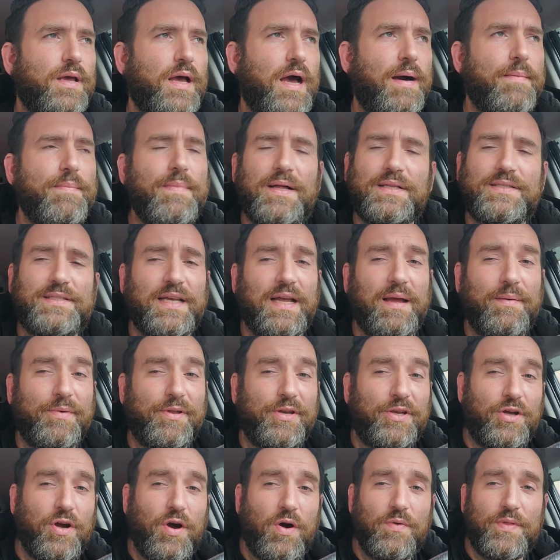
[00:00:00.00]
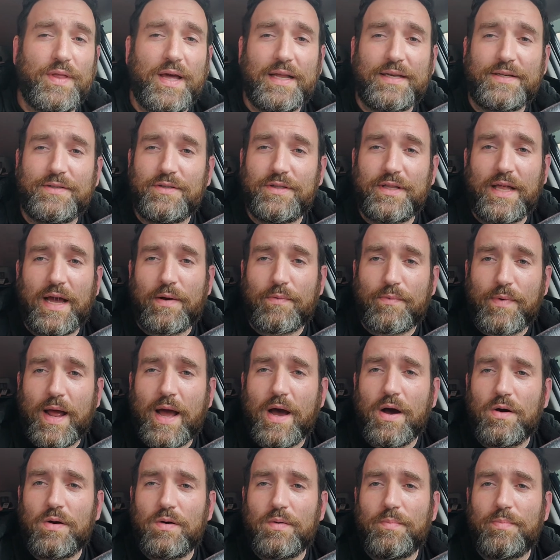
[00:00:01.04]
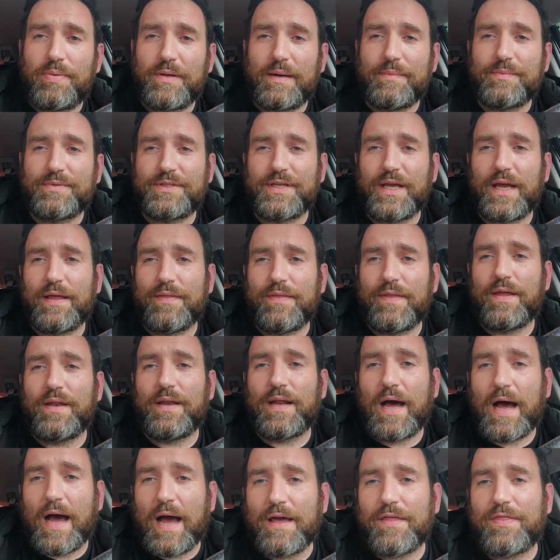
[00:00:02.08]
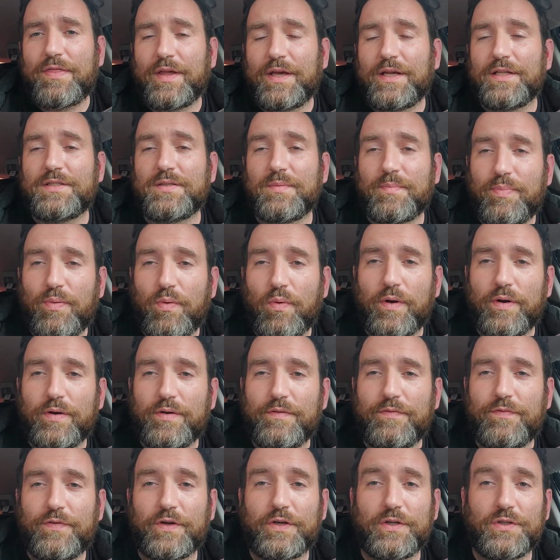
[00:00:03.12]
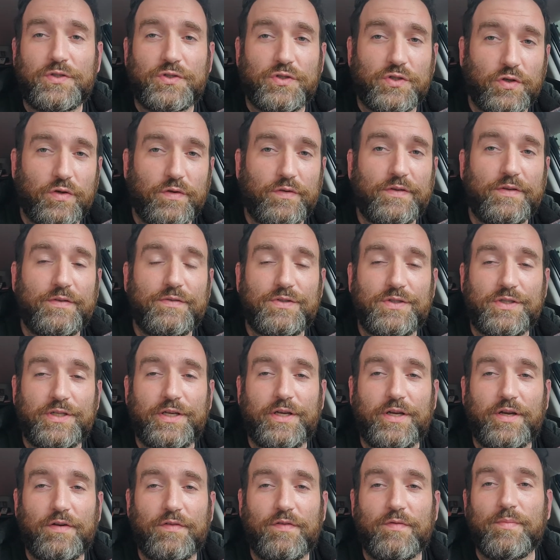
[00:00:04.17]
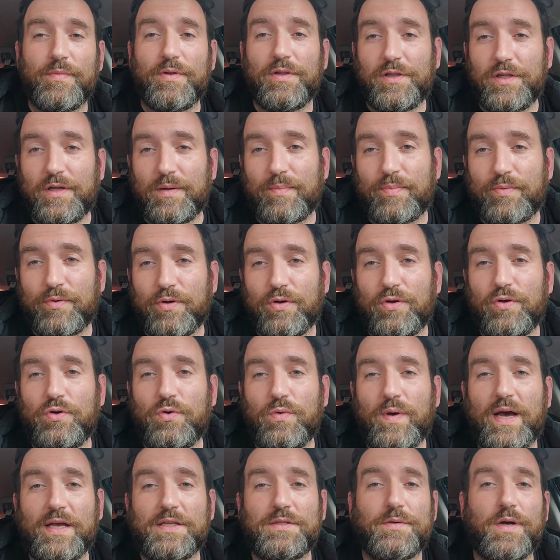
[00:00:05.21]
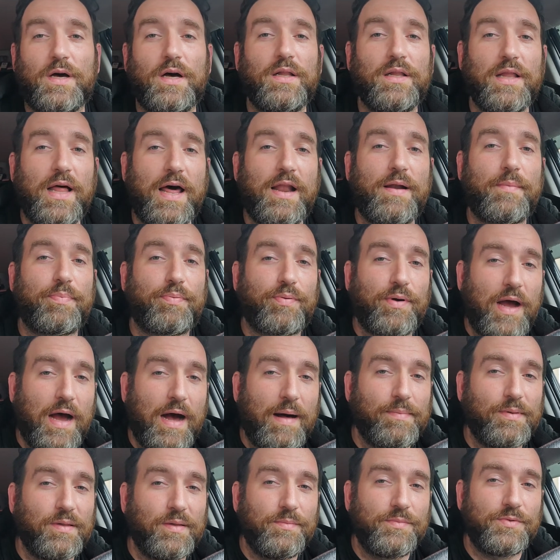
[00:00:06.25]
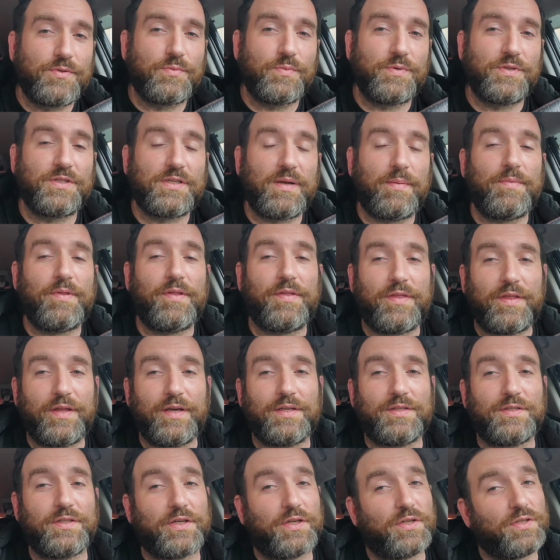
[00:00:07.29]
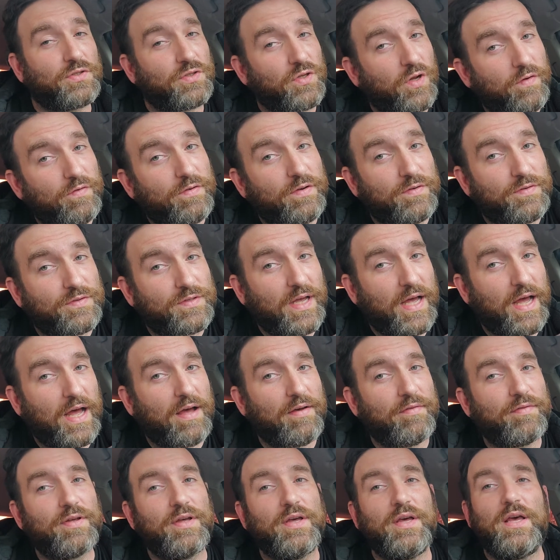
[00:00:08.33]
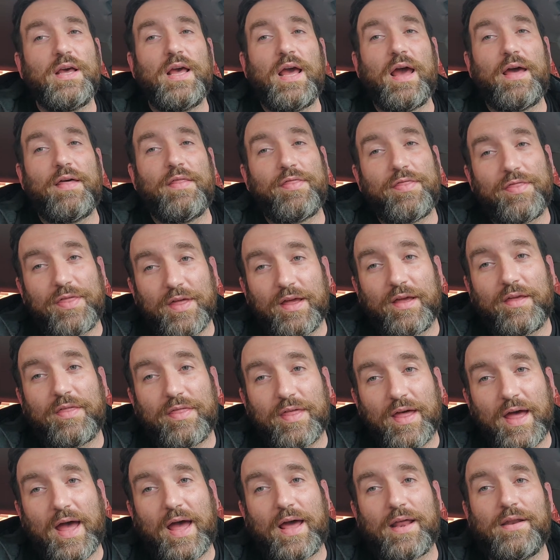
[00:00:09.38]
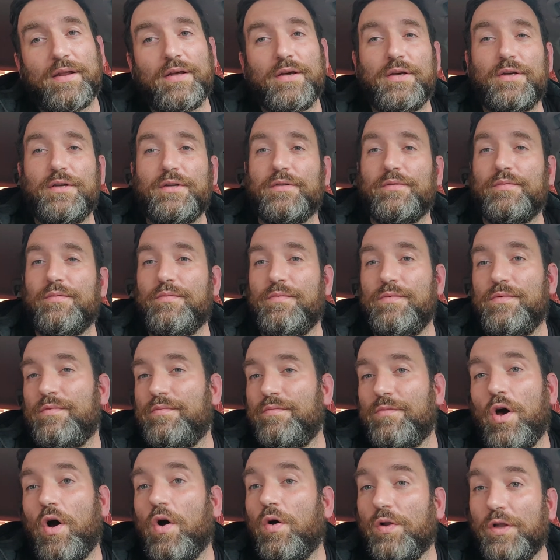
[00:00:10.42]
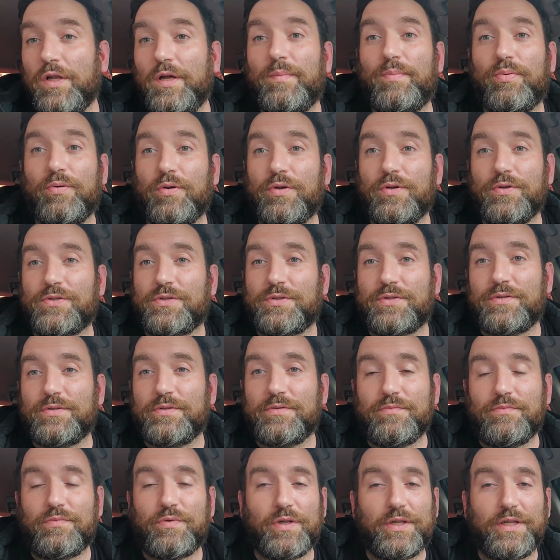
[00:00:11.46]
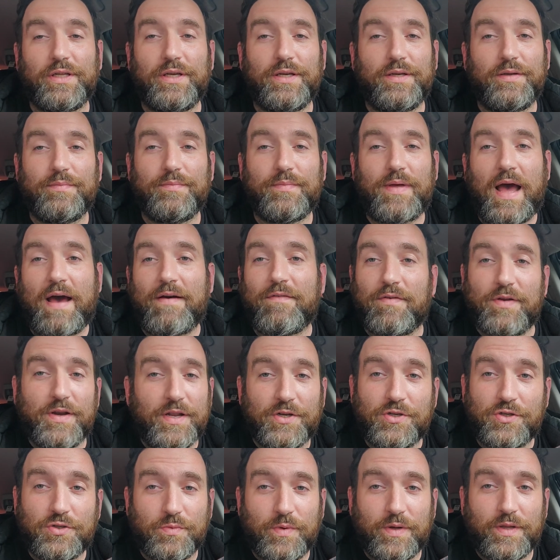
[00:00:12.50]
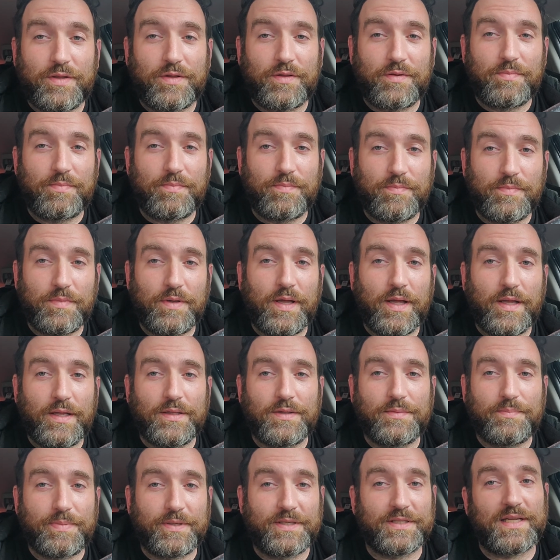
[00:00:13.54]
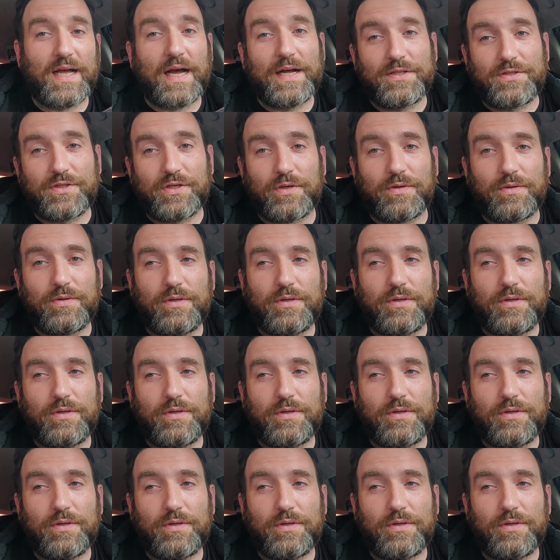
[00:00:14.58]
not saying I'm going to go that route, but I'm saying that I think it's important for conservatives to hear from a liberal who has a lot of problems with some of the things that conservatives have and think that no liberals really have an issue with it, because I do.